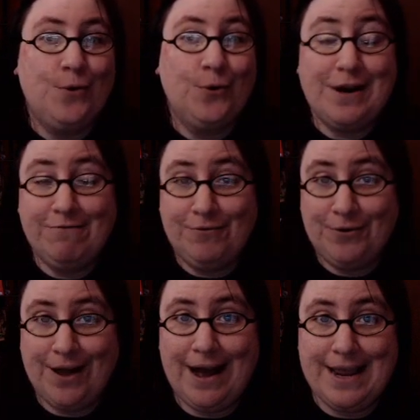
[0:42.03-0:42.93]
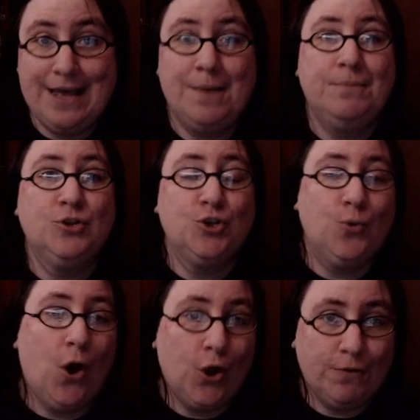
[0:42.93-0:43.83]
grateful I am to
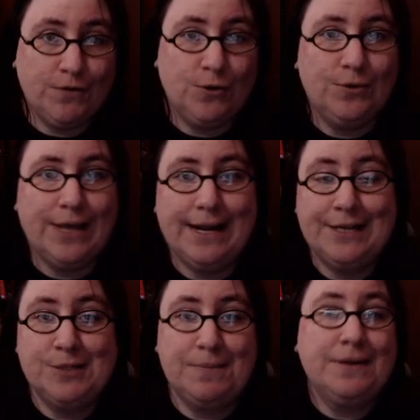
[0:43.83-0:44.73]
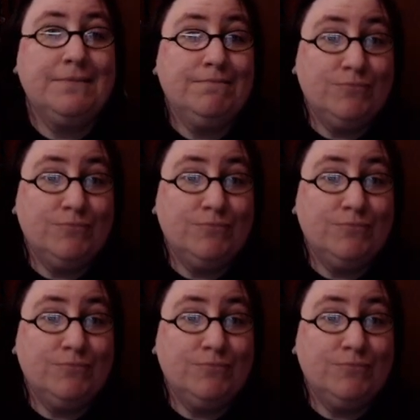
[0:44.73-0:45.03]
all of you that has been